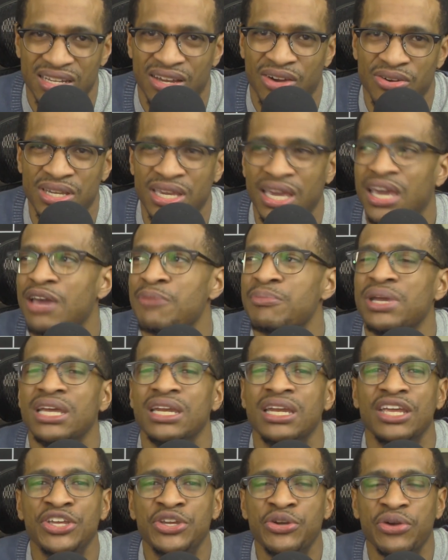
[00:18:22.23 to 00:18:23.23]
Okay. I mean,
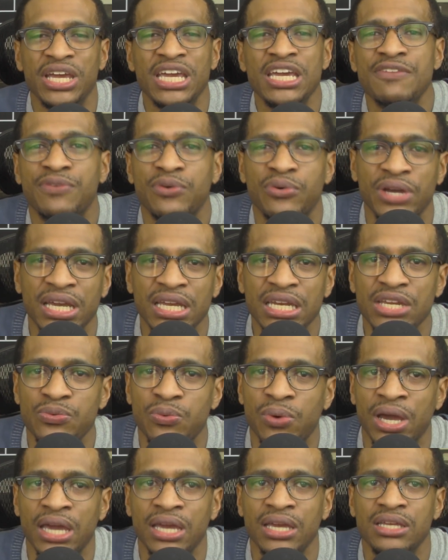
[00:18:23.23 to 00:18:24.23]
you're evil
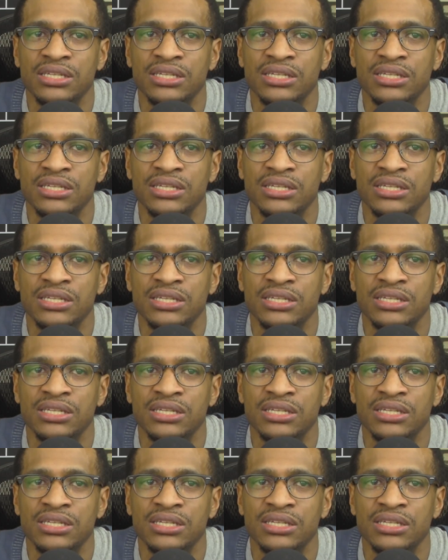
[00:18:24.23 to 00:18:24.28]
anyway.